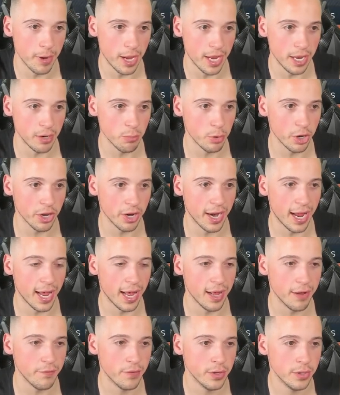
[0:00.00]
man. We're going to
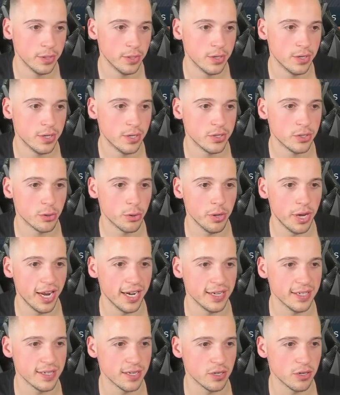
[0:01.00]
have Scoot
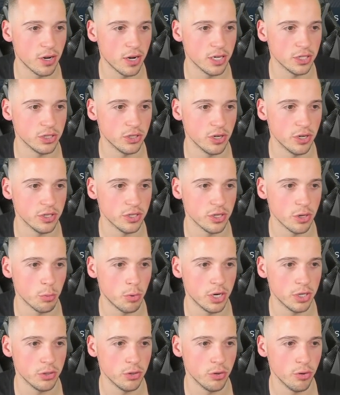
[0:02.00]
Henderson, Tyus Jones. So
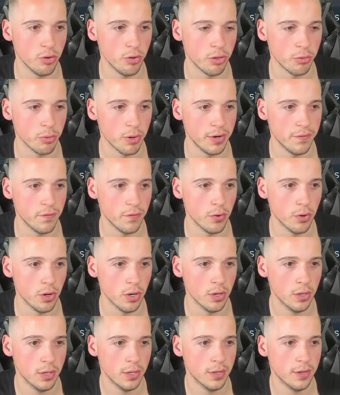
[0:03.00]
1, 2, 3,
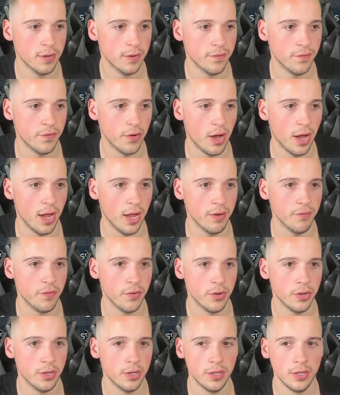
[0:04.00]
4,
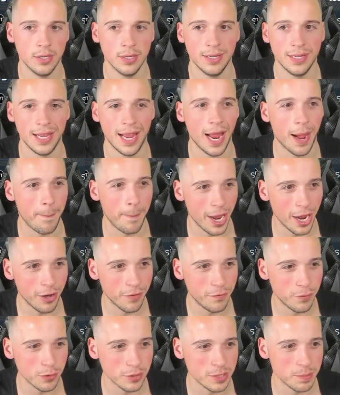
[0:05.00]
5. Our
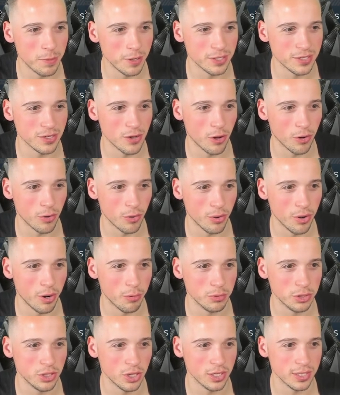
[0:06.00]
power forward spot's not good. I
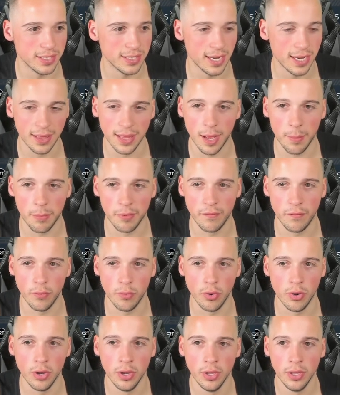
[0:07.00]
wish I'd seen that
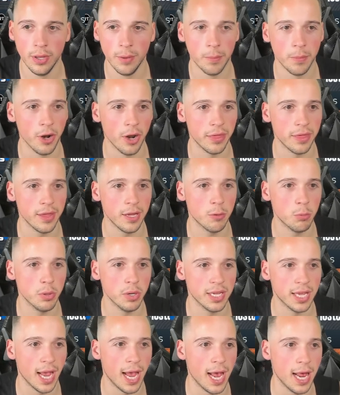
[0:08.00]
before. But I think we
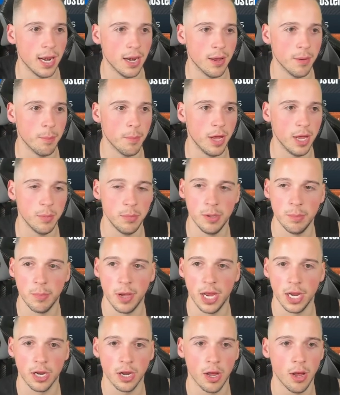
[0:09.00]
can maybe
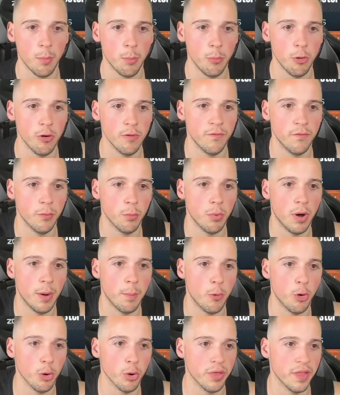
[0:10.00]
make a move for 1
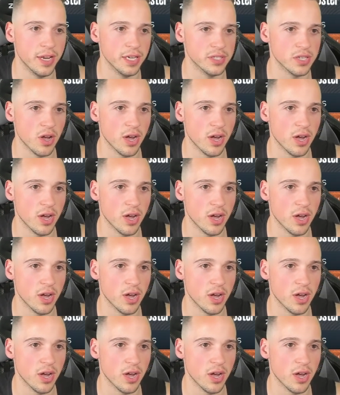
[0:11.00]
more of these